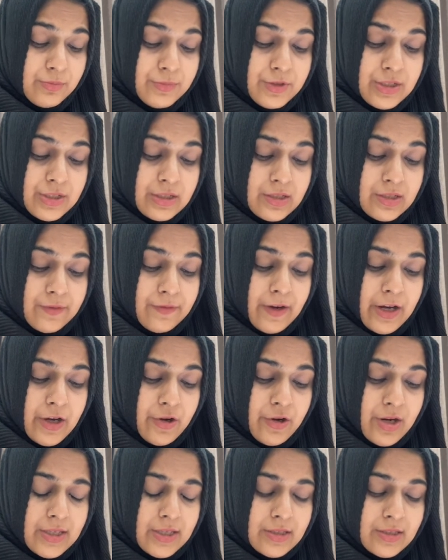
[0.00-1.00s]
Justify
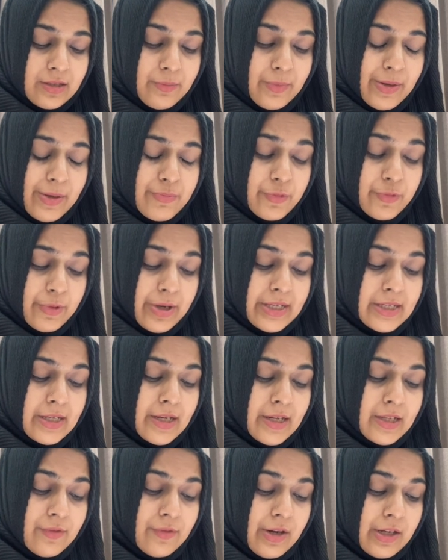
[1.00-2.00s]
her answer by
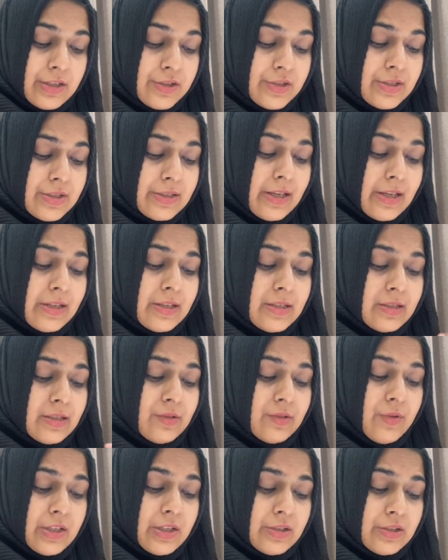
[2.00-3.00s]
providing advantages and
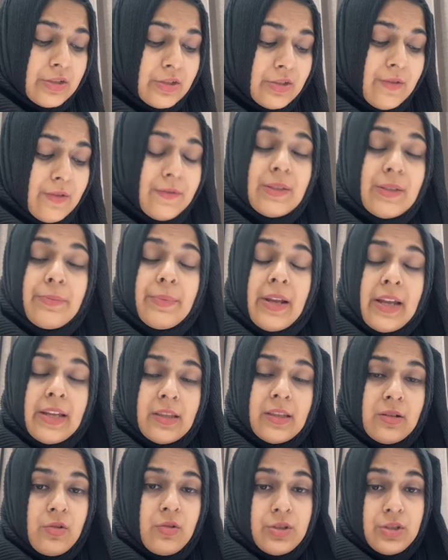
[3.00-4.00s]
disadvantages of supplying
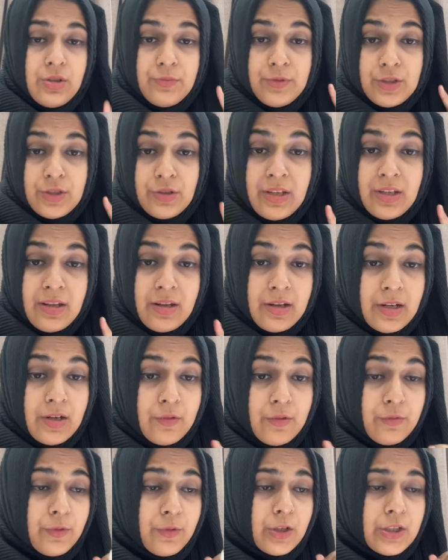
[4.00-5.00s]
the costumes. So
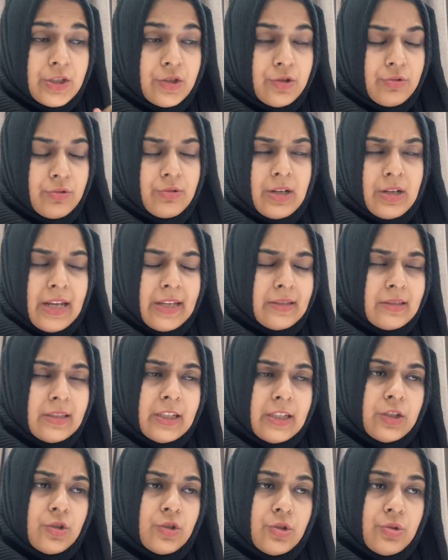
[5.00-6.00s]
here what you guys
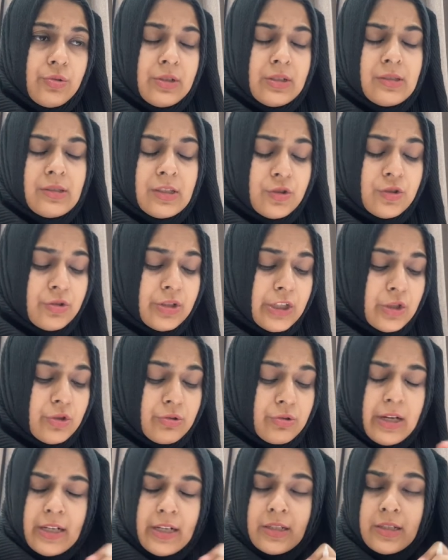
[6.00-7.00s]
need to do is that you need
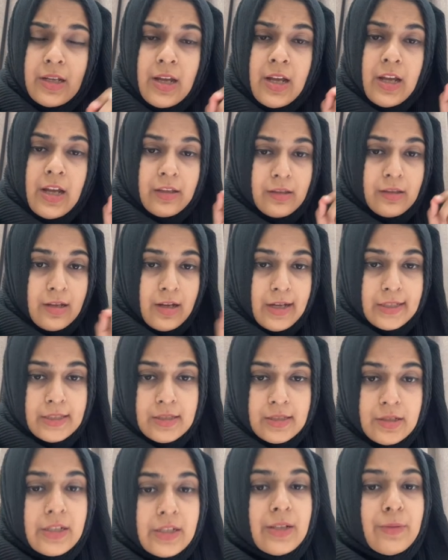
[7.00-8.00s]
to write the
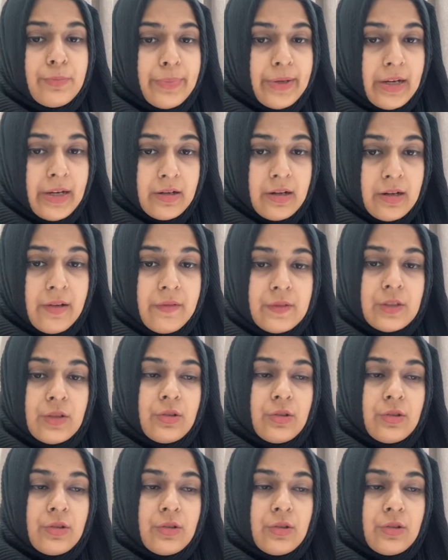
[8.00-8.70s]
answer in paragraphs.